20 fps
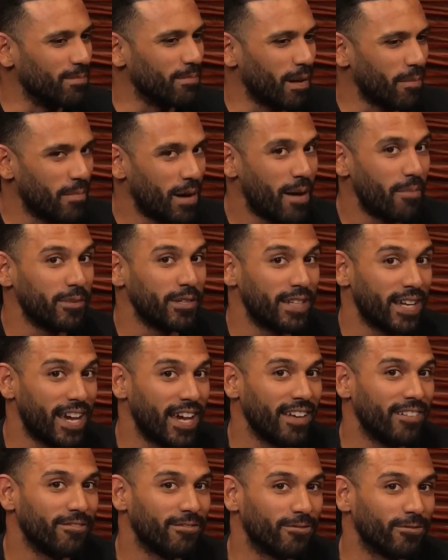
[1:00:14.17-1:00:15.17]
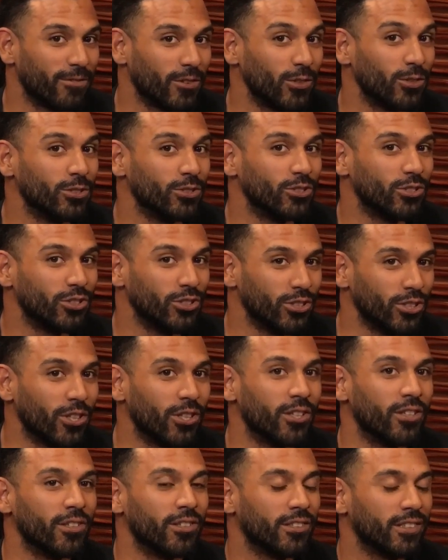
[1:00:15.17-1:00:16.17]
My mom and dad for
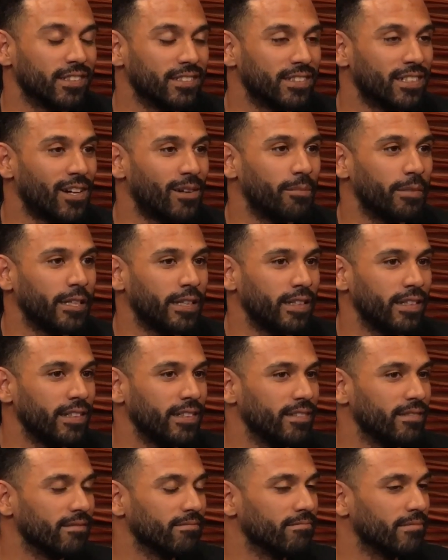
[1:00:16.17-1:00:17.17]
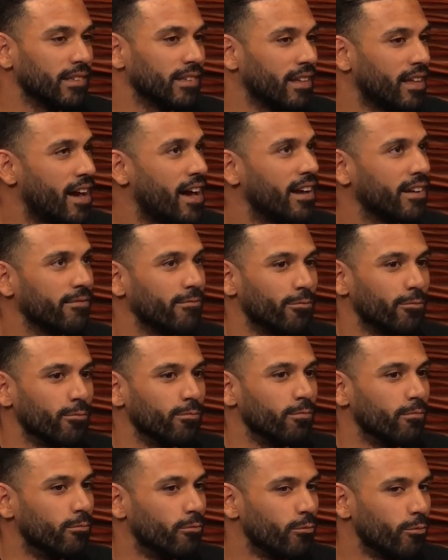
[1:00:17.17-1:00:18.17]
sure taught me a lot of
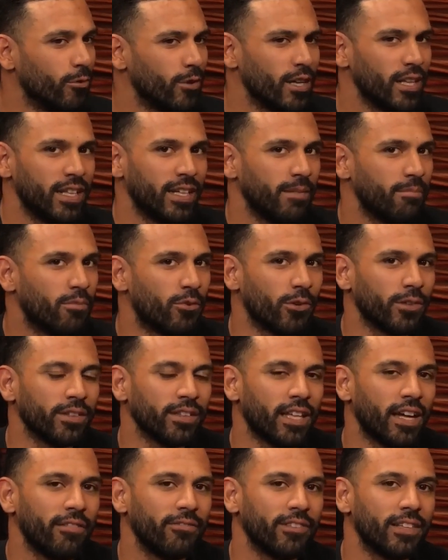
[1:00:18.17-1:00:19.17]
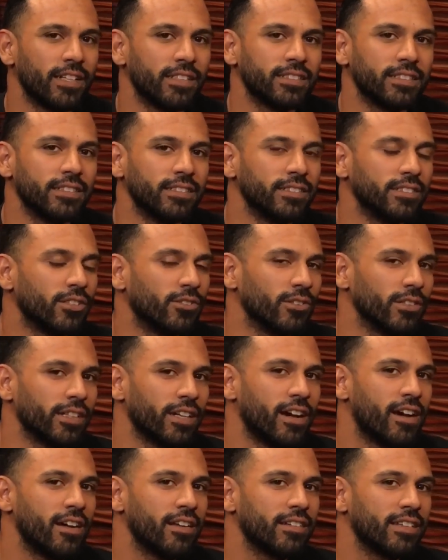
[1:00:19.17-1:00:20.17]
really important life lessons early
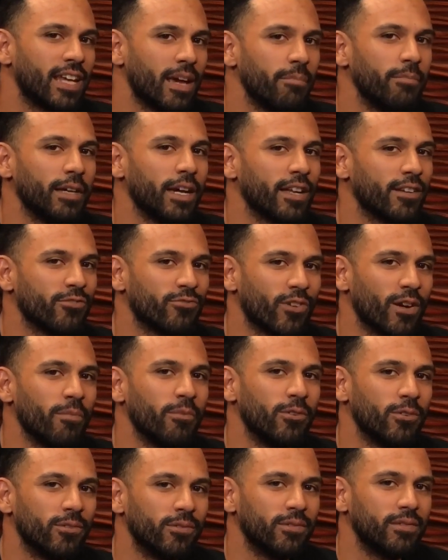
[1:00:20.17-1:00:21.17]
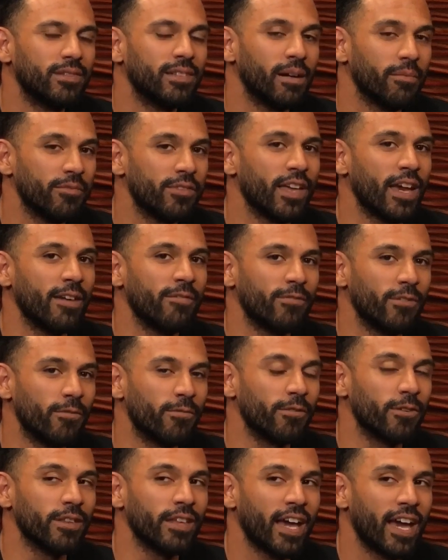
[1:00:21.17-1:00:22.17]
on, kept me out of trouble. I'm thankful
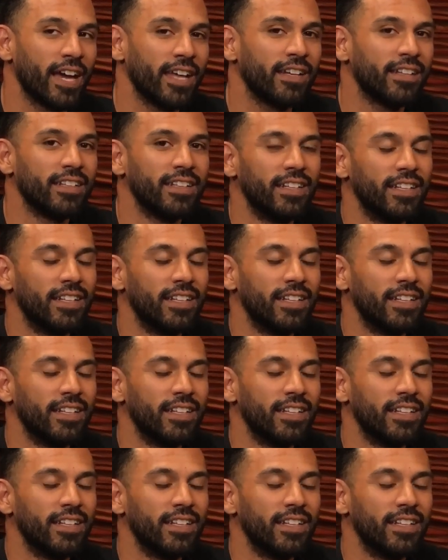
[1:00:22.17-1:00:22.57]
for that.